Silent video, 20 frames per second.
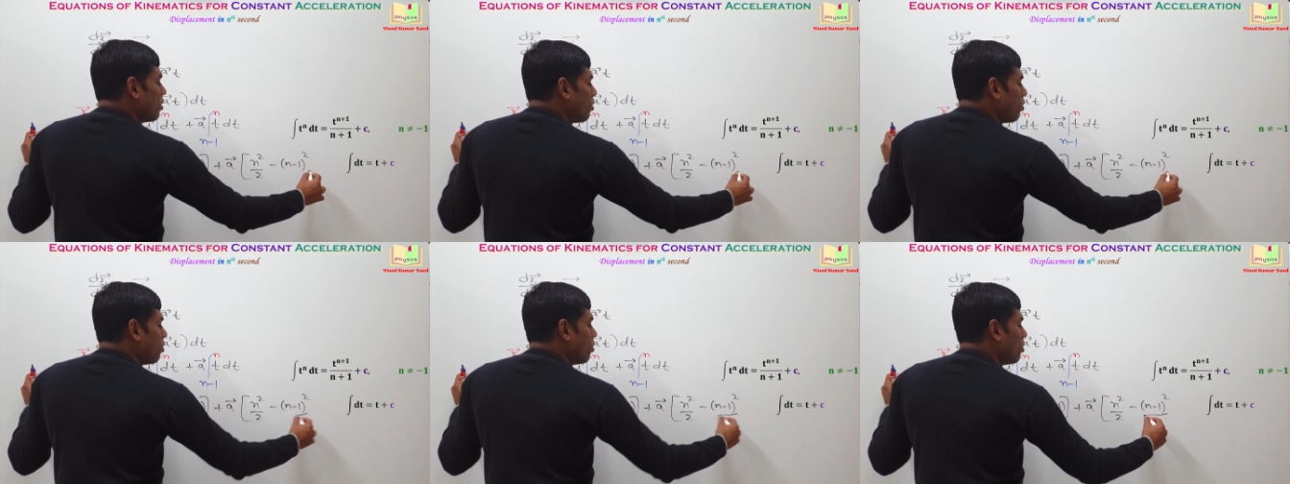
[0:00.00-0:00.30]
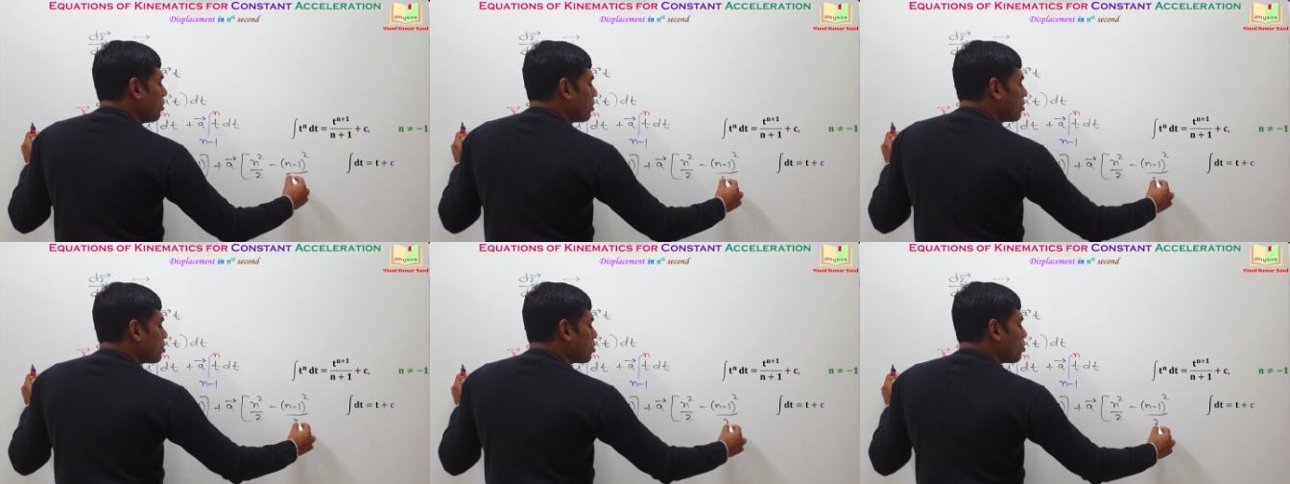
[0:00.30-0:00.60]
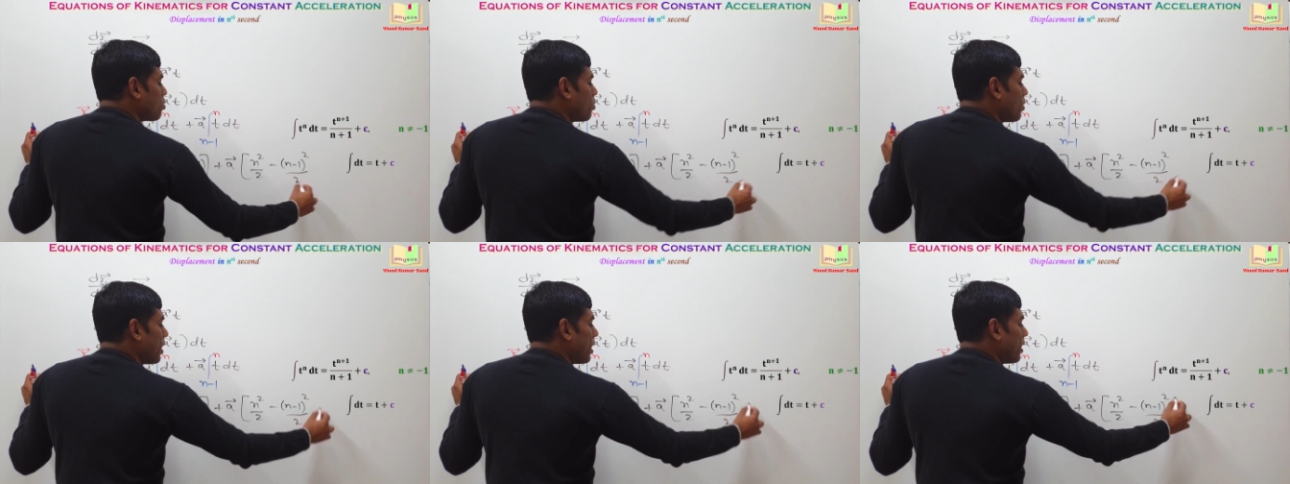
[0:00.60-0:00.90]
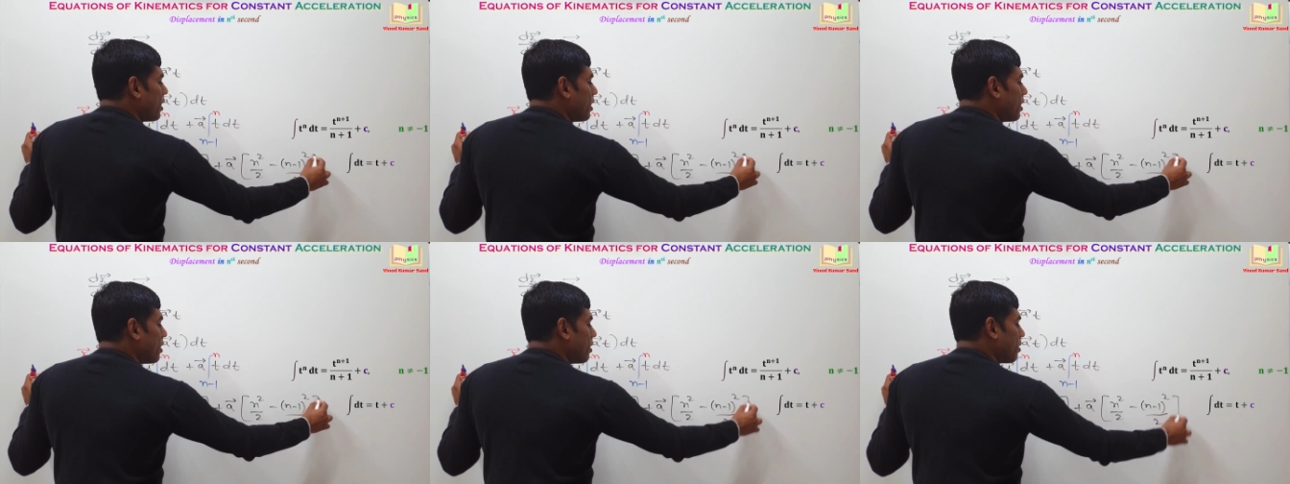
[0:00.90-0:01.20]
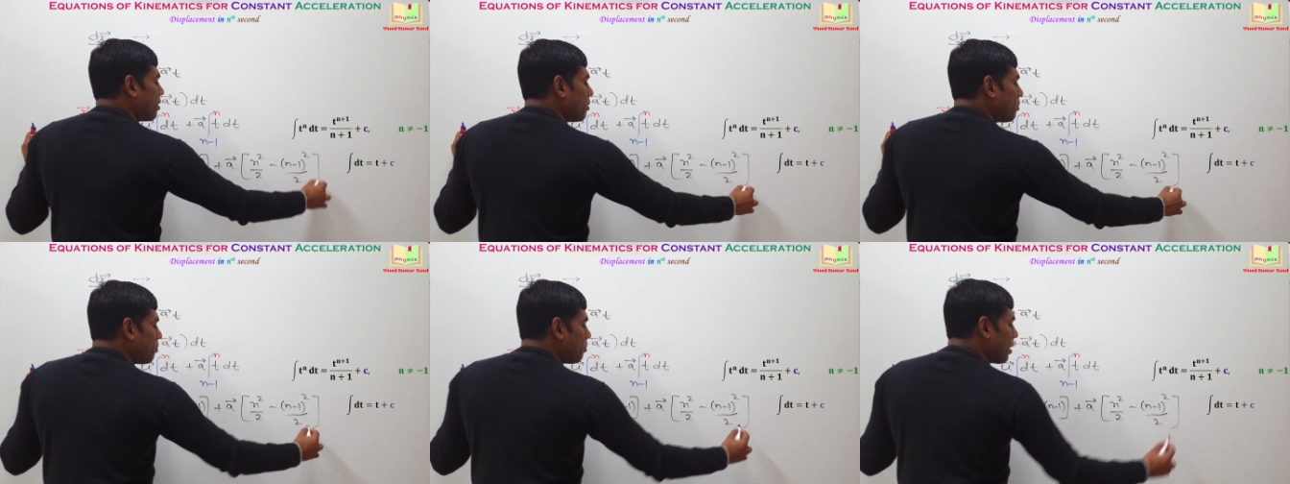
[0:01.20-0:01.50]
whole square
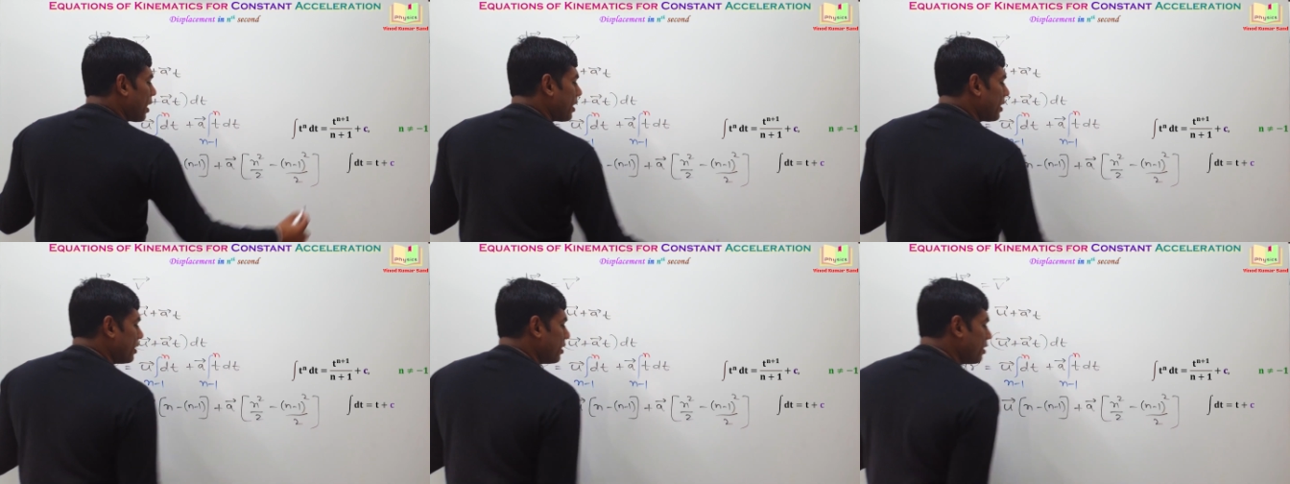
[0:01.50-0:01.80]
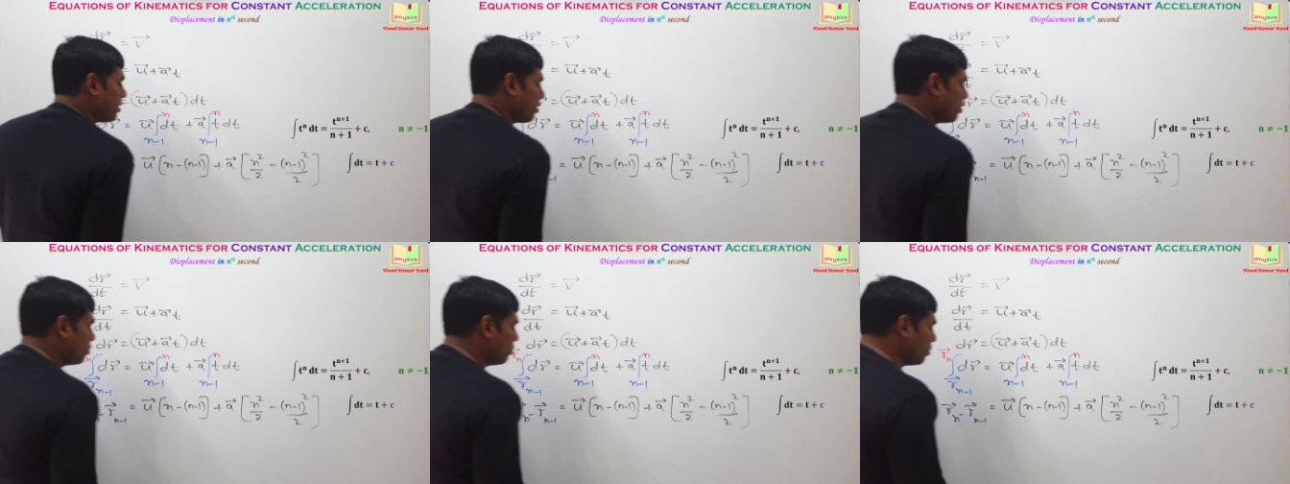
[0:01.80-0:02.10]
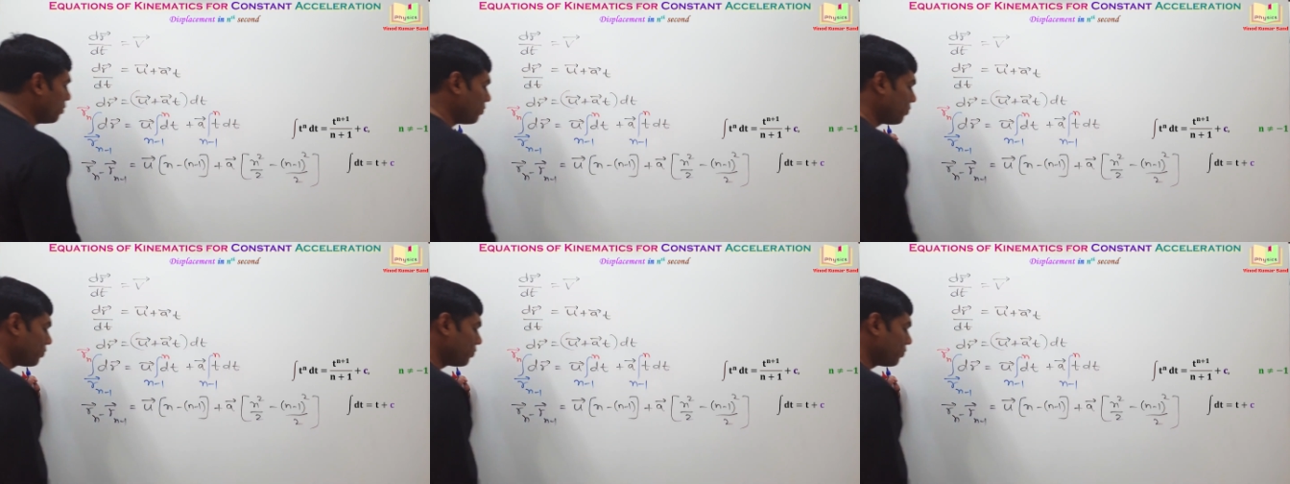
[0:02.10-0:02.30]
by 2.